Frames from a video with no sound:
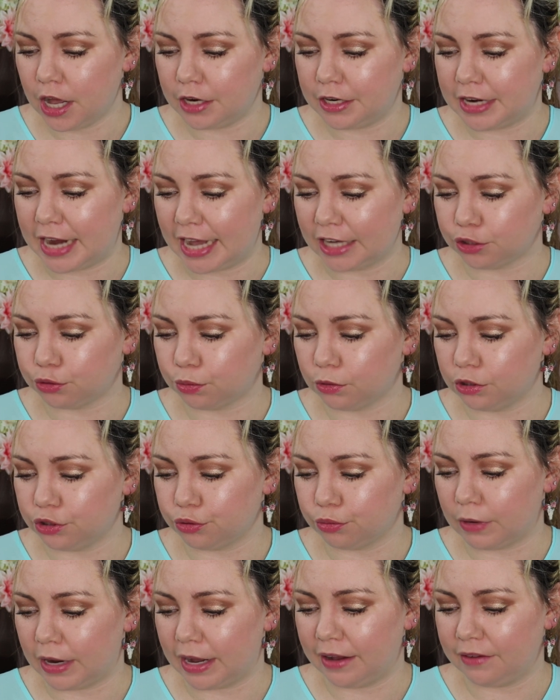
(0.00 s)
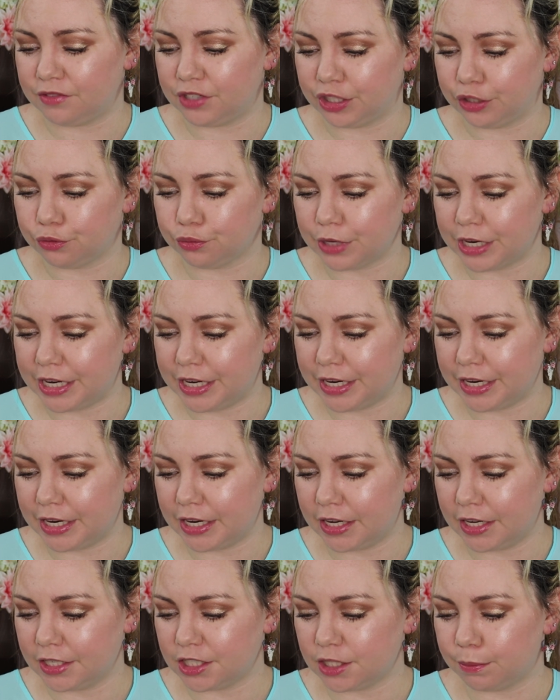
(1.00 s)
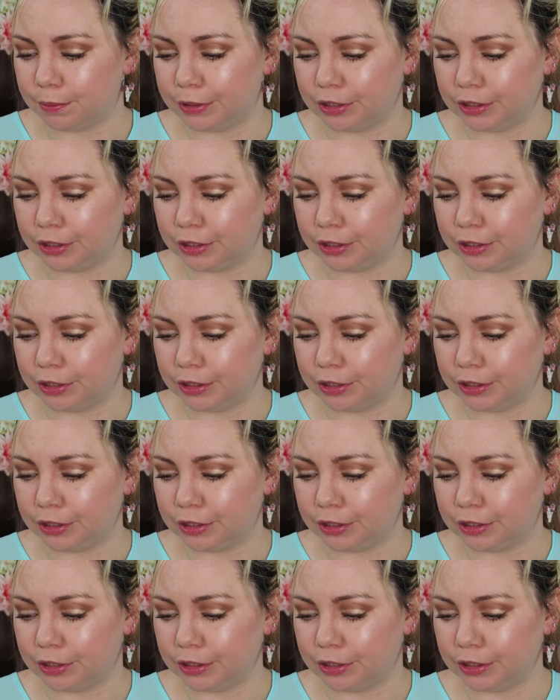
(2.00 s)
natural derived ingredients,